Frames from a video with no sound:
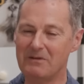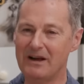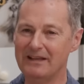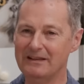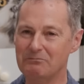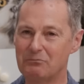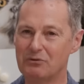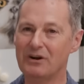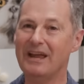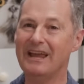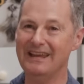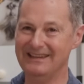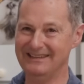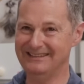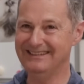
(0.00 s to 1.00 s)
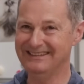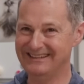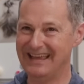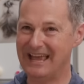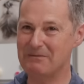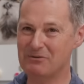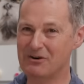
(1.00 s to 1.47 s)
my brain
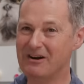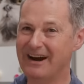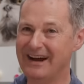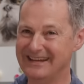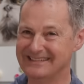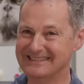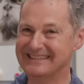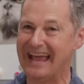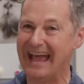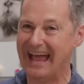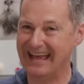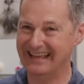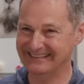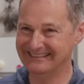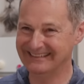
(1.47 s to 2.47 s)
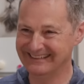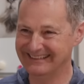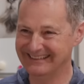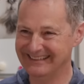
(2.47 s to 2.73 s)
M R I scanned